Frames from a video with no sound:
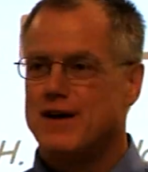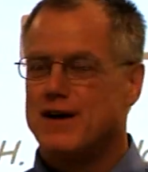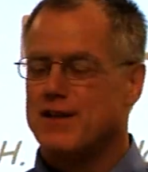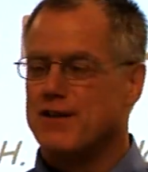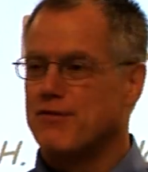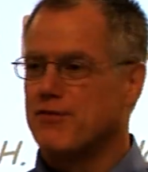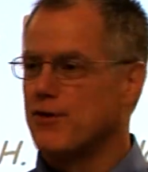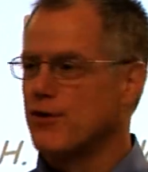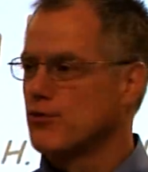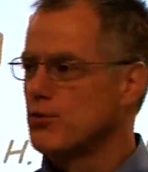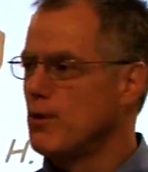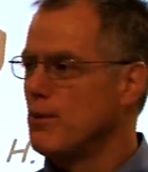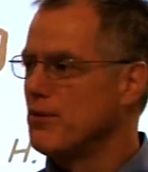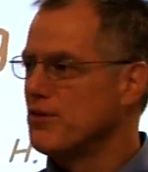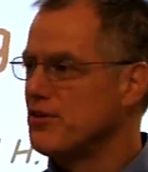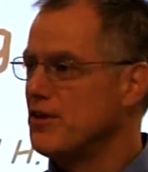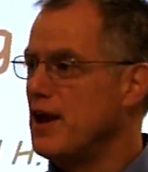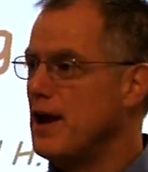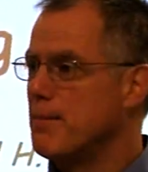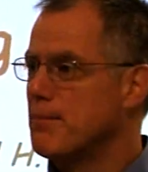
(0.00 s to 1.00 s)
The first one
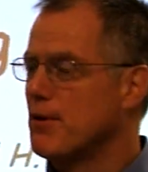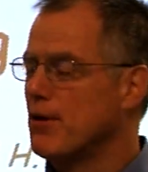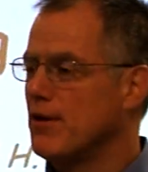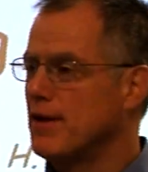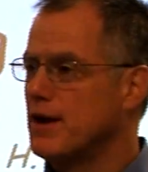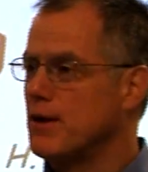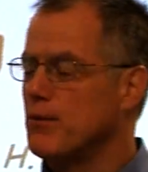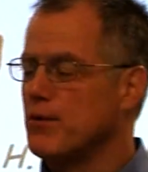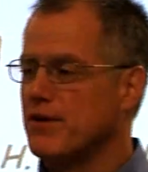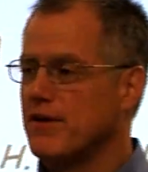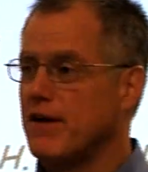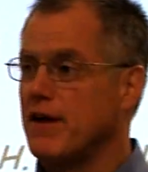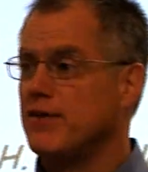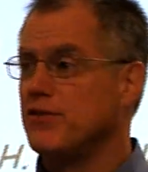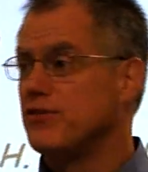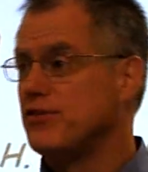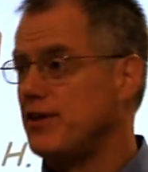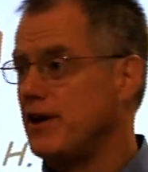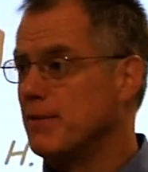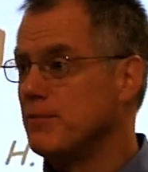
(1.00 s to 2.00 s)
was in April, and it was on
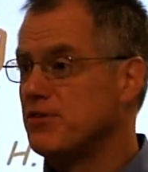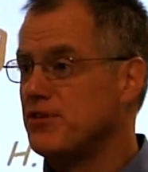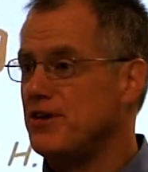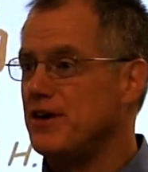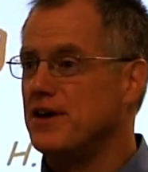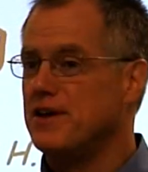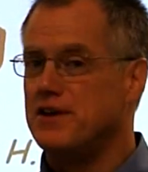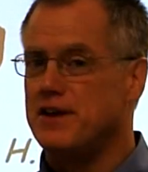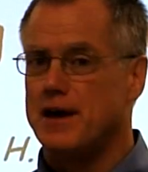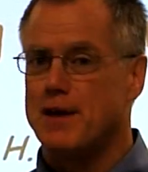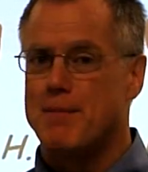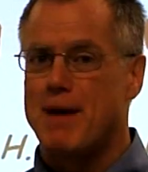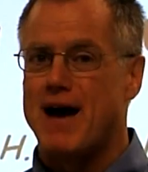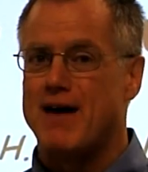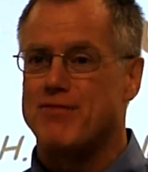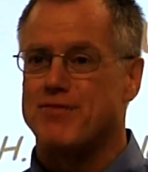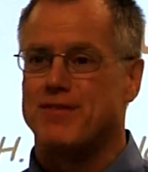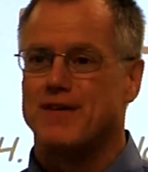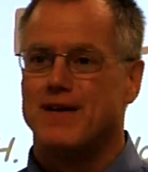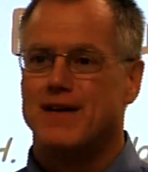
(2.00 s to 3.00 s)
CMC and
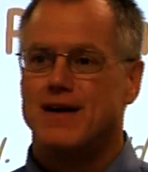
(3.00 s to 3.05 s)
DMF.